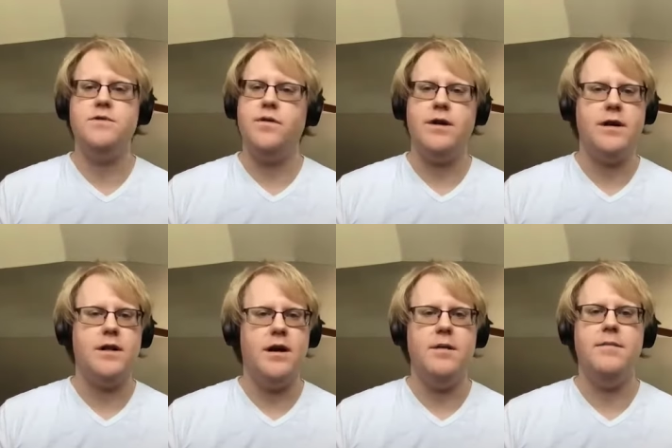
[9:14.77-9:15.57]
Join a
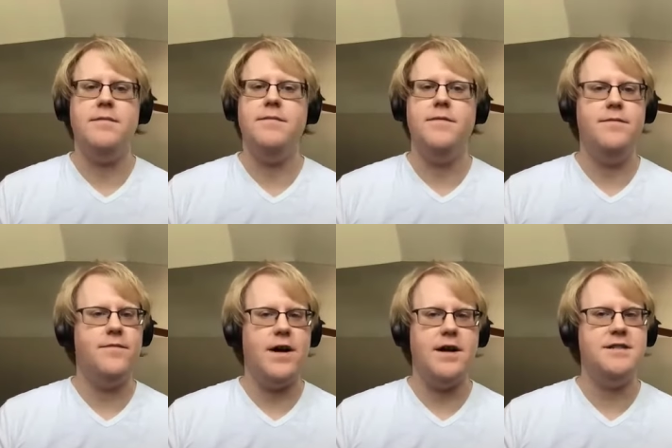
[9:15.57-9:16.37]
club,
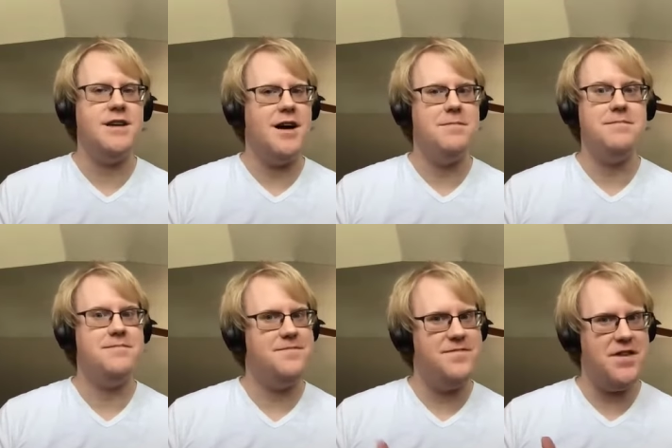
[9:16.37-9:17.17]
find a job,
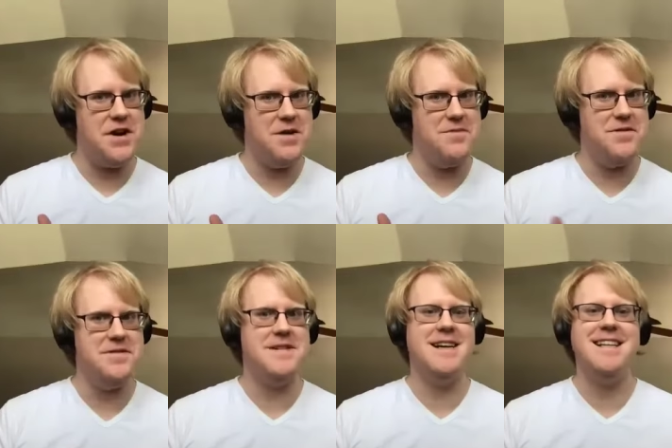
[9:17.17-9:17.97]
very helpful.